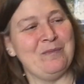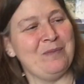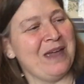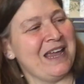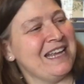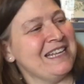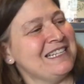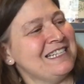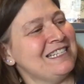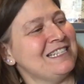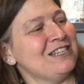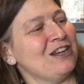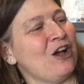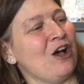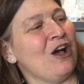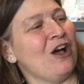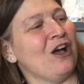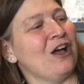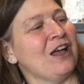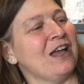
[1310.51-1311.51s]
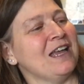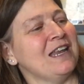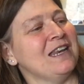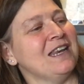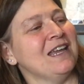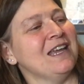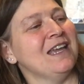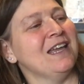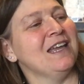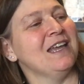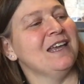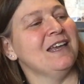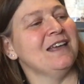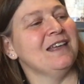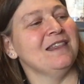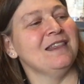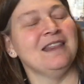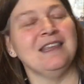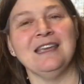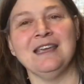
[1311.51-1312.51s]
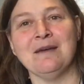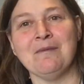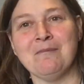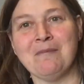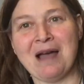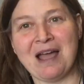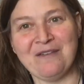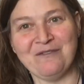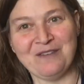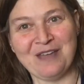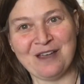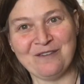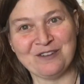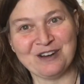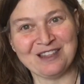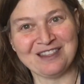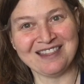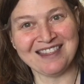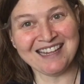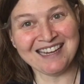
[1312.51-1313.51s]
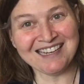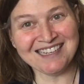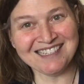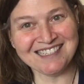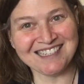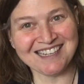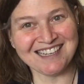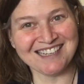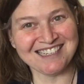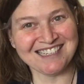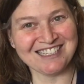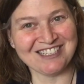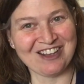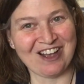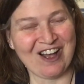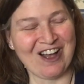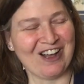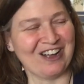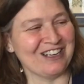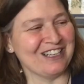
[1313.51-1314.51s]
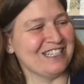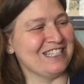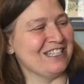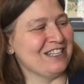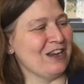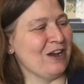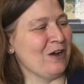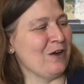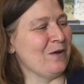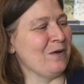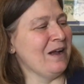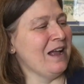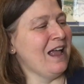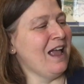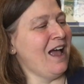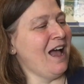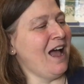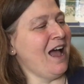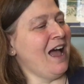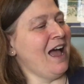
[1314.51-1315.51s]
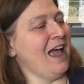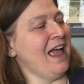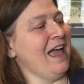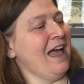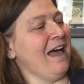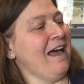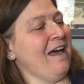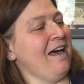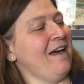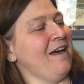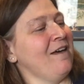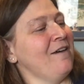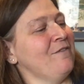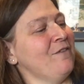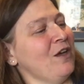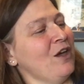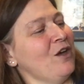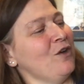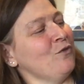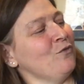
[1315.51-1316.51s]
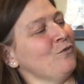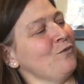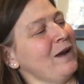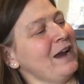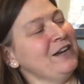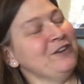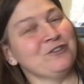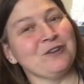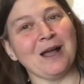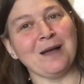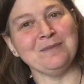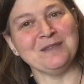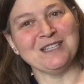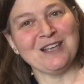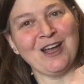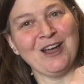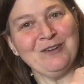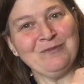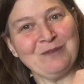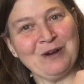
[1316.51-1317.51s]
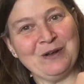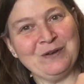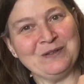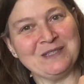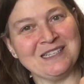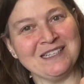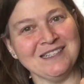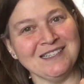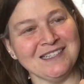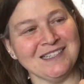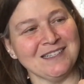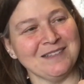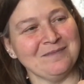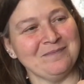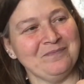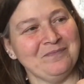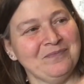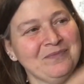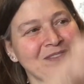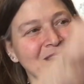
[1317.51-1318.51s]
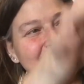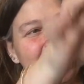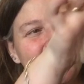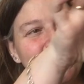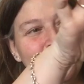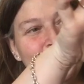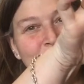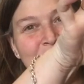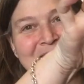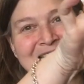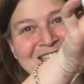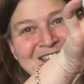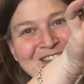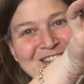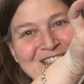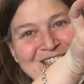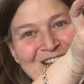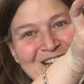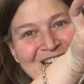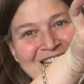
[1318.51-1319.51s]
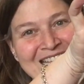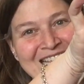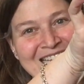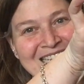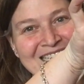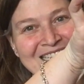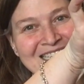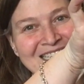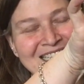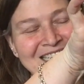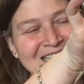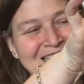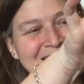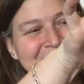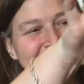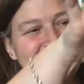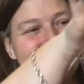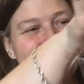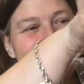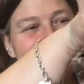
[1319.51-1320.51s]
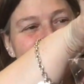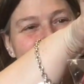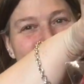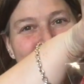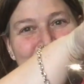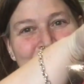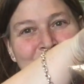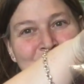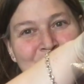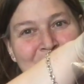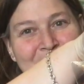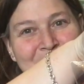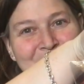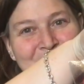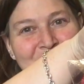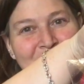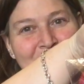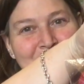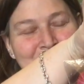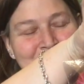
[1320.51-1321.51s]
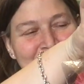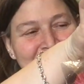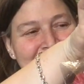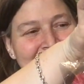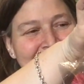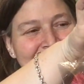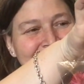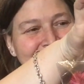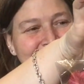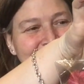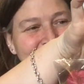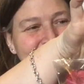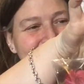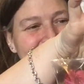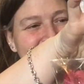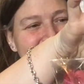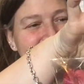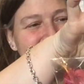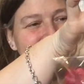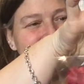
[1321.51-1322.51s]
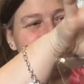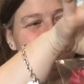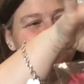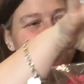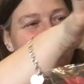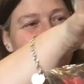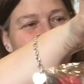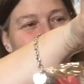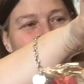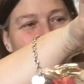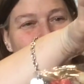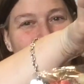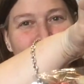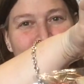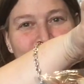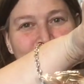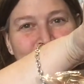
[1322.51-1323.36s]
based on the My Favorite Things song. So I have Raindrops on Roses, Whiskers on Kittens, Brown Copper Kettles, Warm